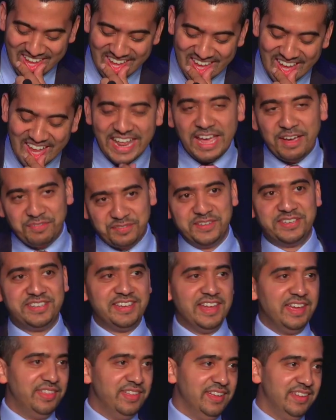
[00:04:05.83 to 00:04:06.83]
And I have to
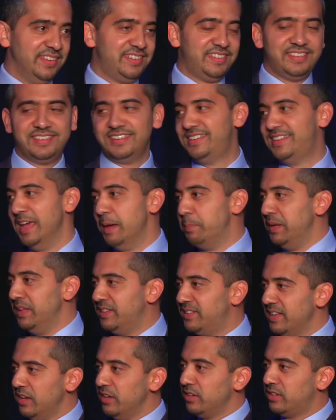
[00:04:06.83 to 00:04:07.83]
say this. Debbie
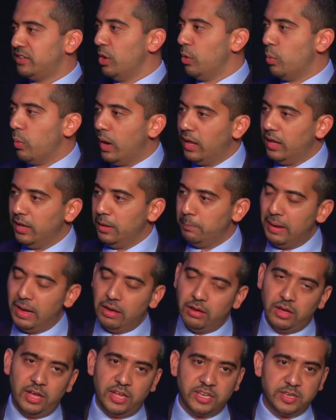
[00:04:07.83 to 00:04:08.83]
said it so well
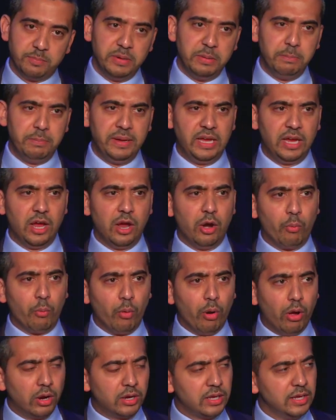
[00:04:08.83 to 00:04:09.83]
about her husband being her
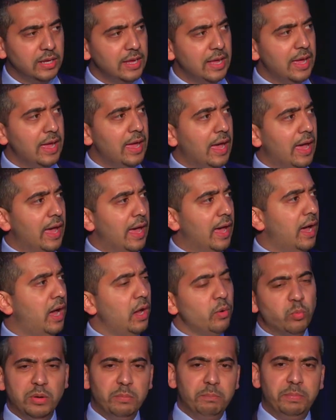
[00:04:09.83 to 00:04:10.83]
rock. I
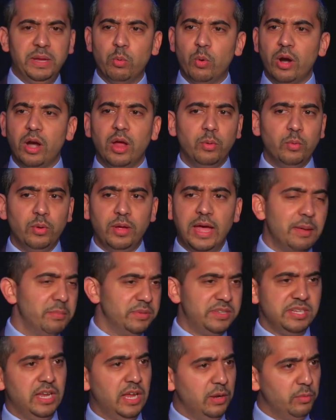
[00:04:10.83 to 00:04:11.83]
wouldn't be where I am
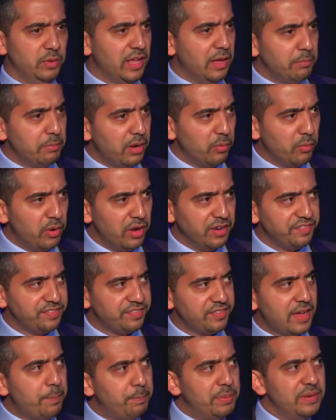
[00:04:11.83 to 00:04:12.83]
today without my wife.
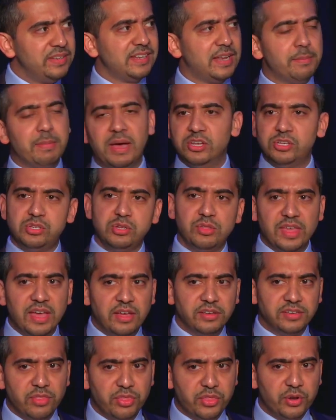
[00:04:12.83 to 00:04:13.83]
Up until about
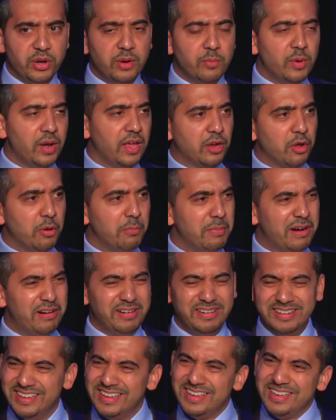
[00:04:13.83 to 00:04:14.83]
2003 when I got
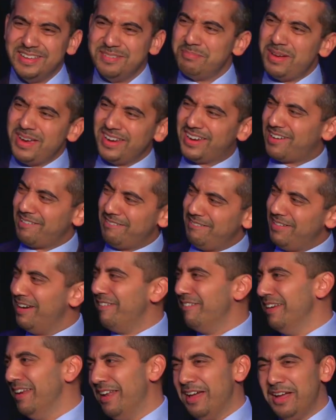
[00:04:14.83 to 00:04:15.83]
married, my
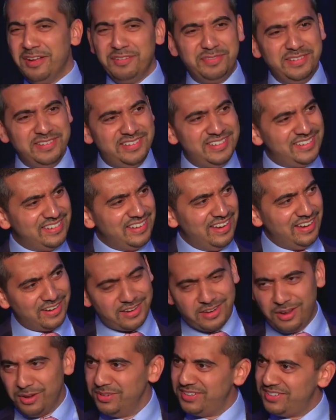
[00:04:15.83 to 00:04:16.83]
career in life was just like
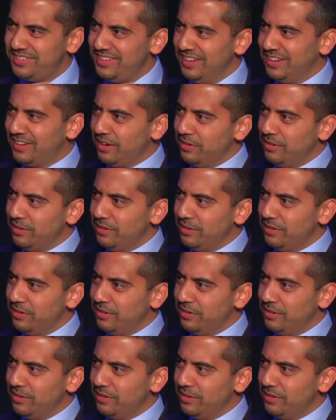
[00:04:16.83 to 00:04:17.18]
coasting.